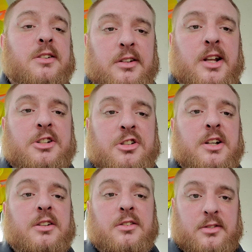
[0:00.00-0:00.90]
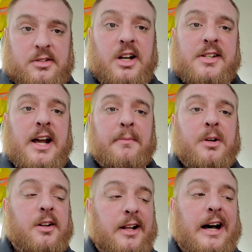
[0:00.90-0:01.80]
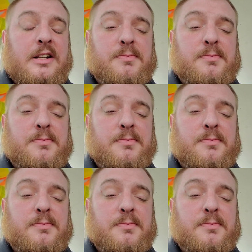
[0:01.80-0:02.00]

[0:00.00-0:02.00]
that shit does happen a lot,